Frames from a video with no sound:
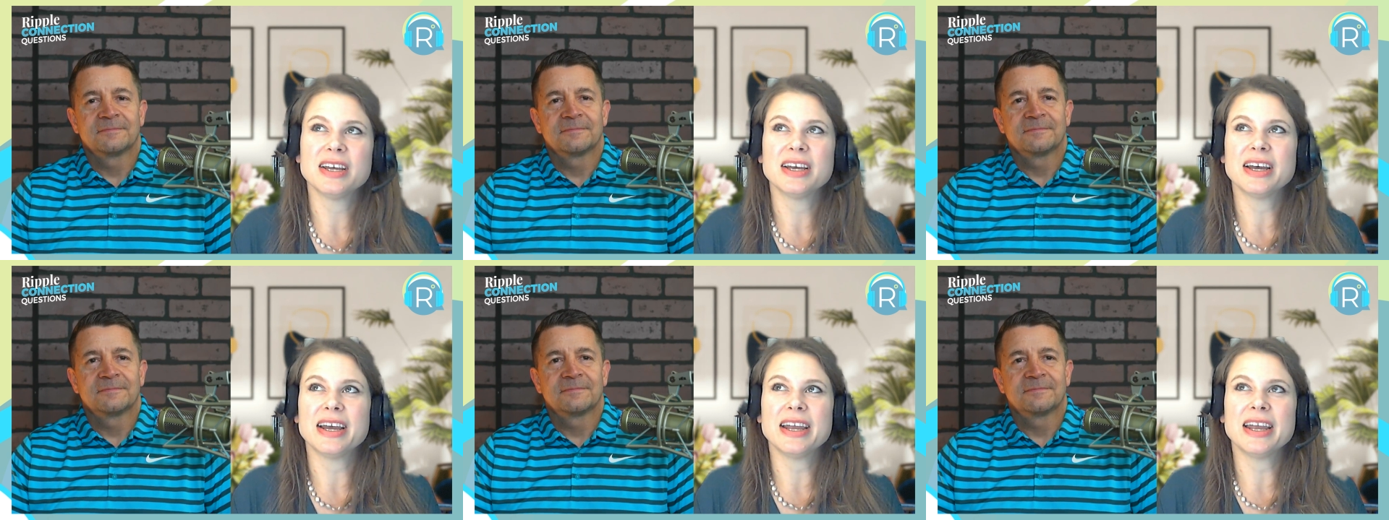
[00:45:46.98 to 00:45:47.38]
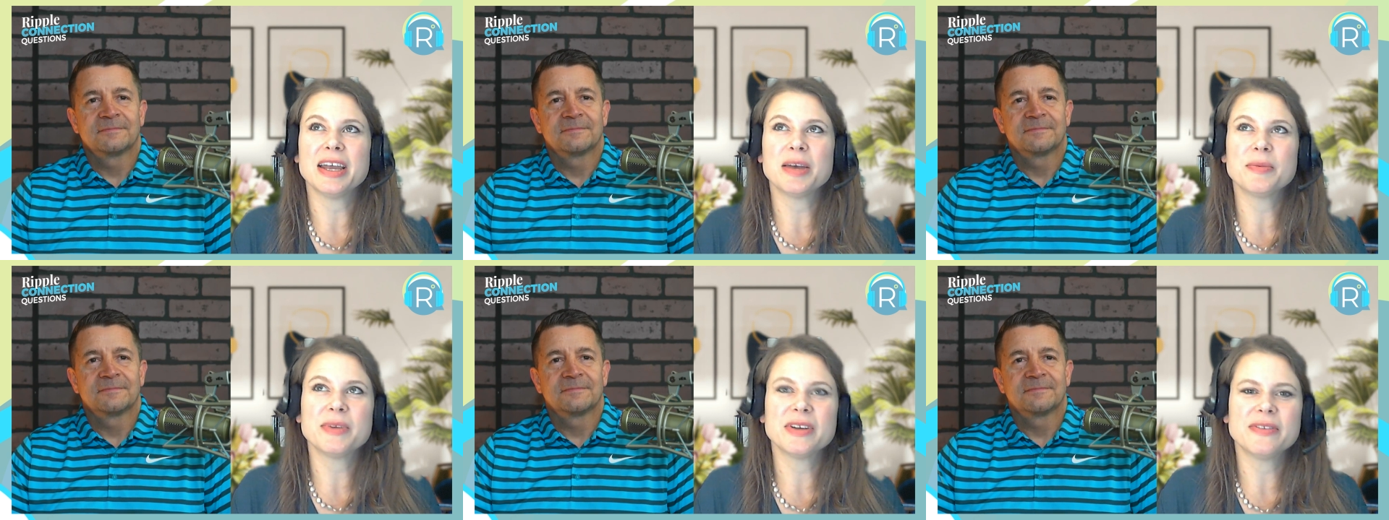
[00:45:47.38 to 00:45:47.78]
Speaker 1: I
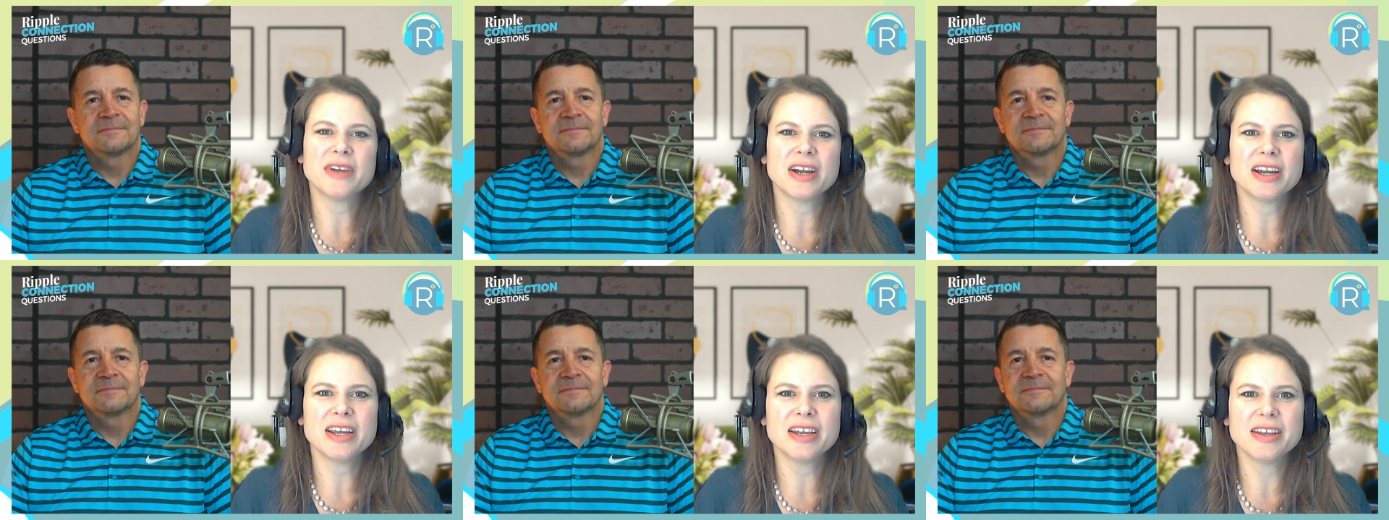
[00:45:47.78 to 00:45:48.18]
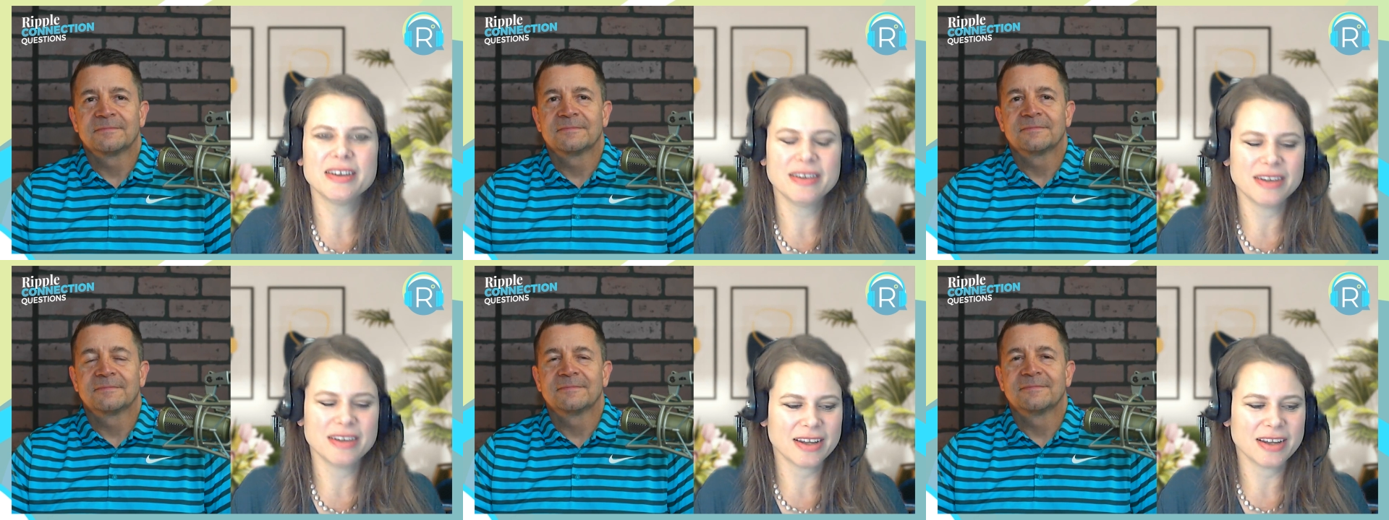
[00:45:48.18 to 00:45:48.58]
am a very
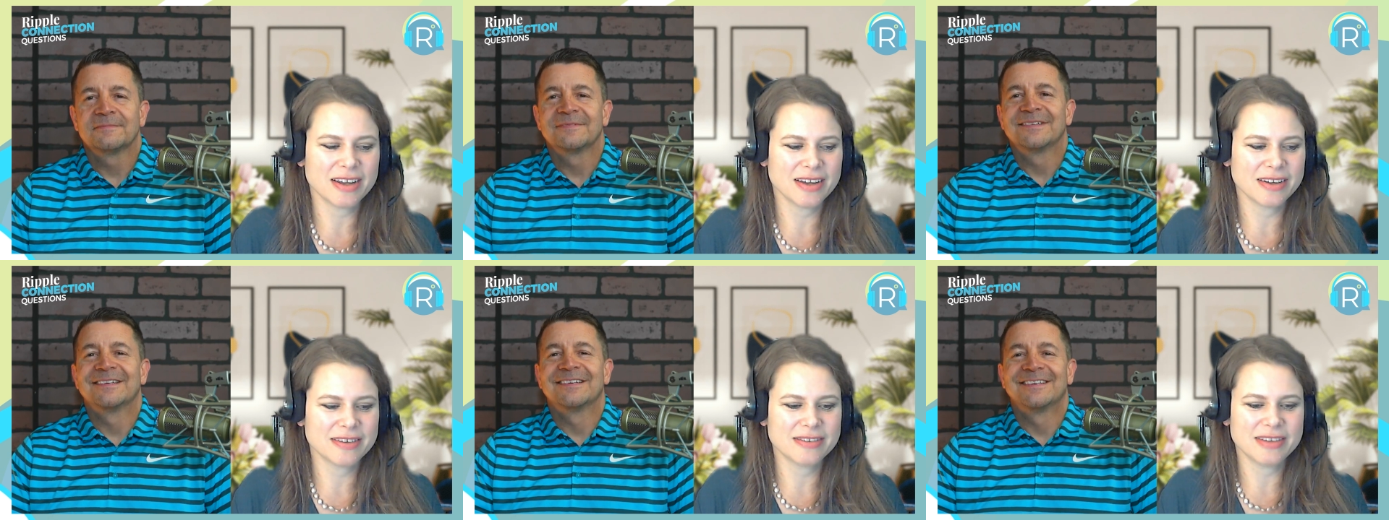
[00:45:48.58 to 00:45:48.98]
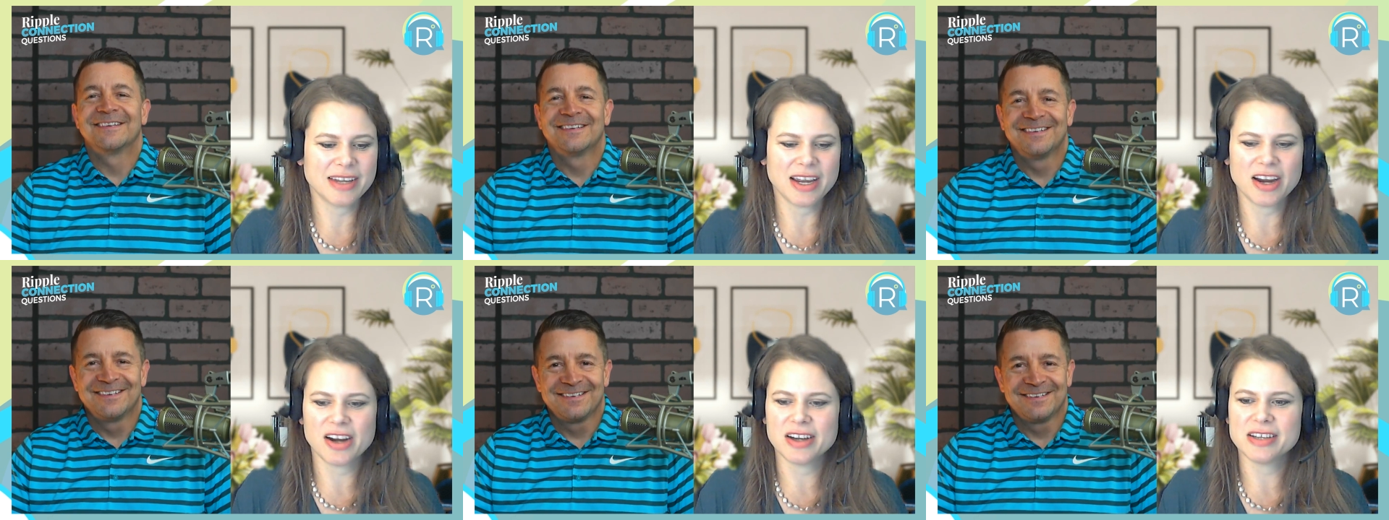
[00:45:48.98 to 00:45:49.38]
uh,
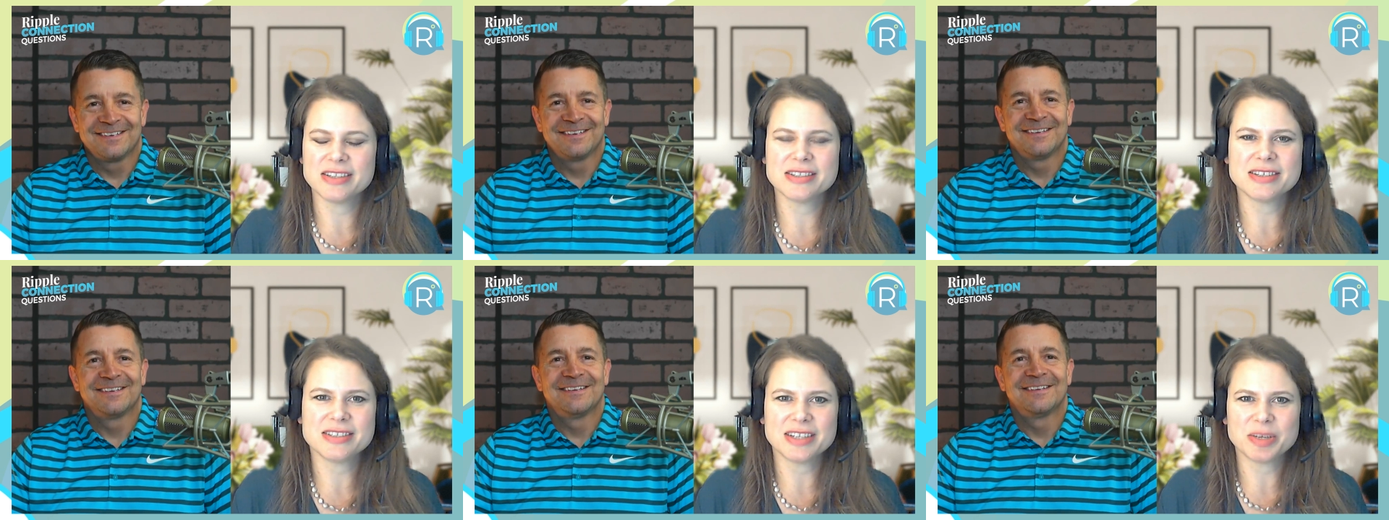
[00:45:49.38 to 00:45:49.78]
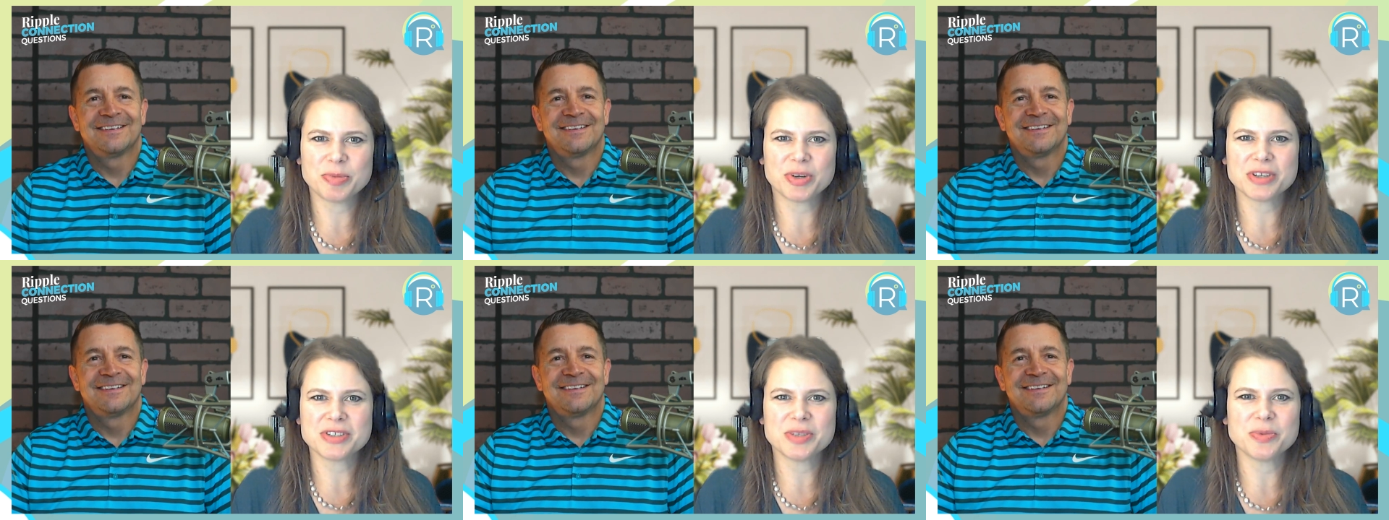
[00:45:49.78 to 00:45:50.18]
carrot and stick
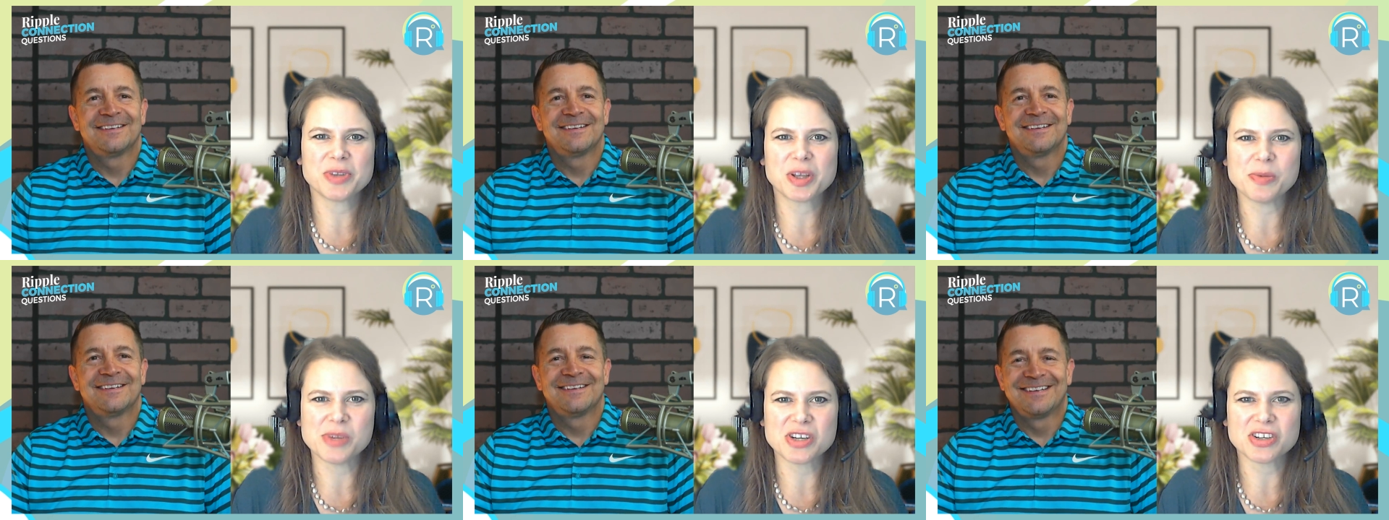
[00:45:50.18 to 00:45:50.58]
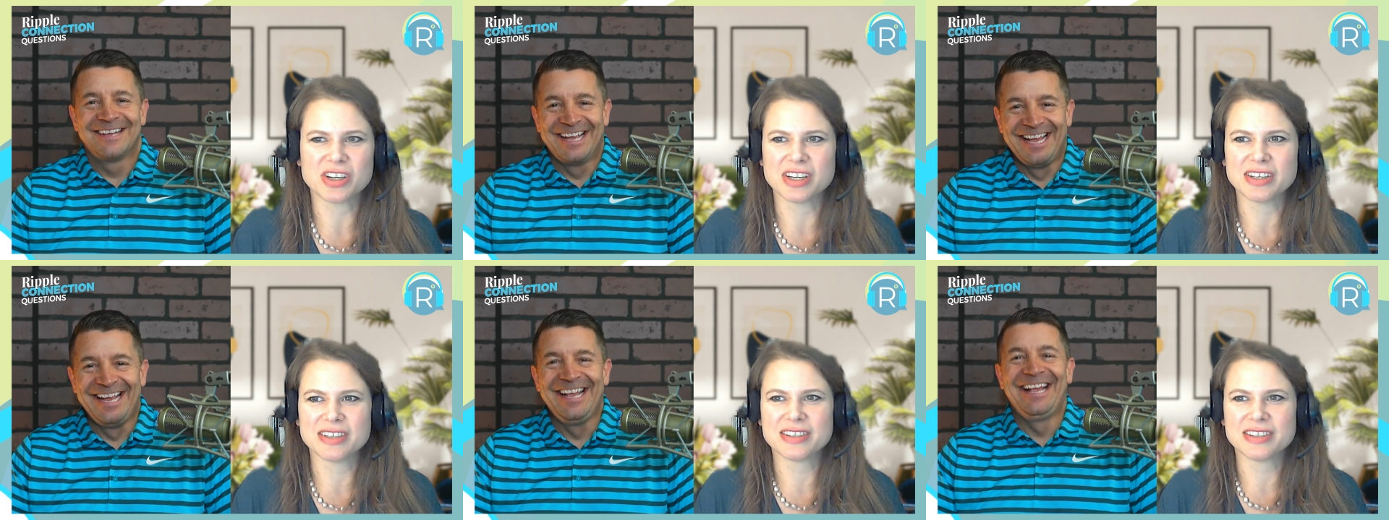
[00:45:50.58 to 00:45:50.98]
person with
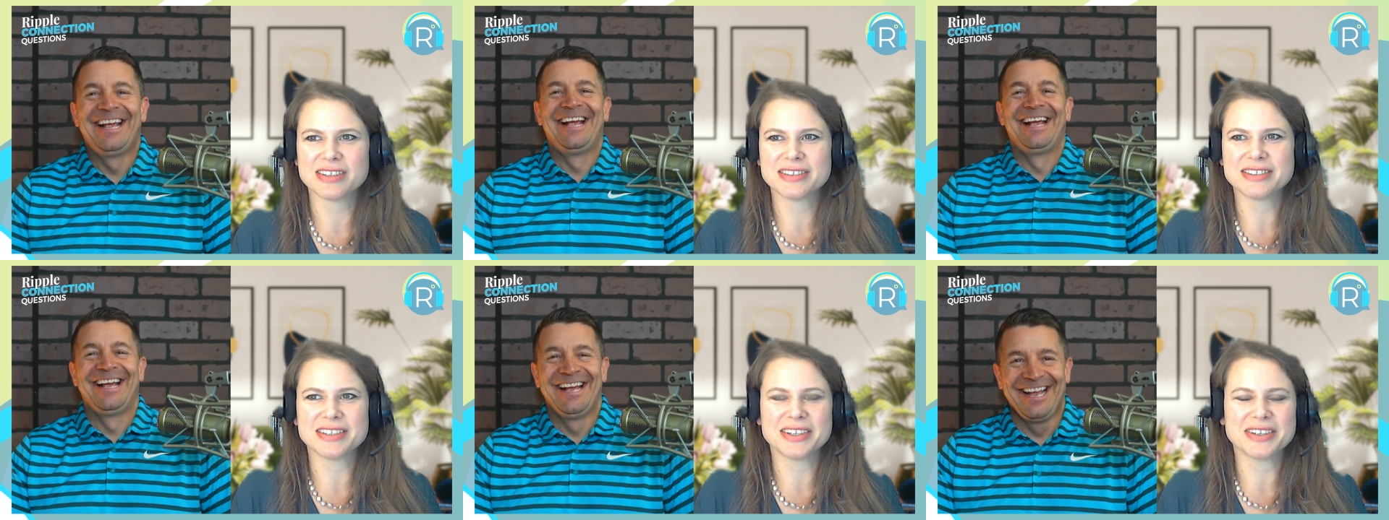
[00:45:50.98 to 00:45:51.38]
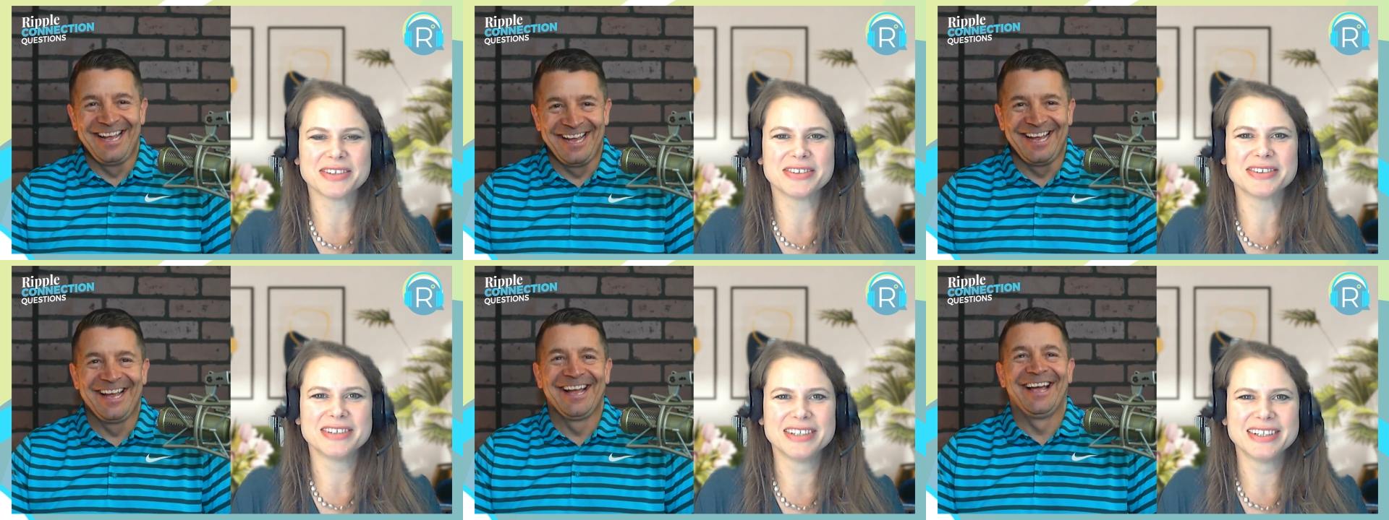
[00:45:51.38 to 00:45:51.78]
commission. So,